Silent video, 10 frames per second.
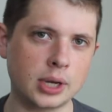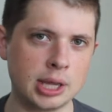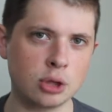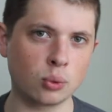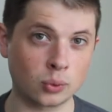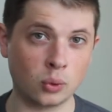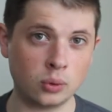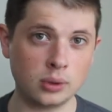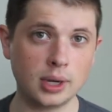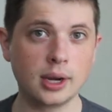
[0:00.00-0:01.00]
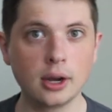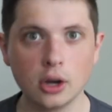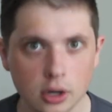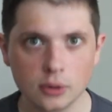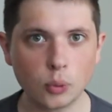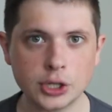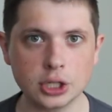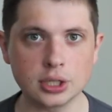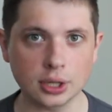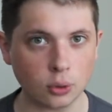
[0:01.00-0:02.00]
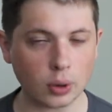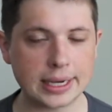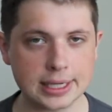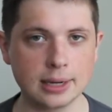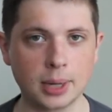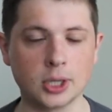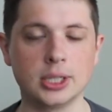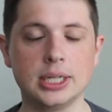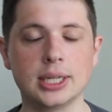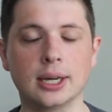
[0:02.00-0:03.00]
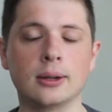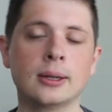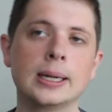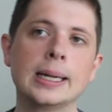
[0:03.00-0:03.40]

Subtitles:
in the roll, which is a crazy amount of detail.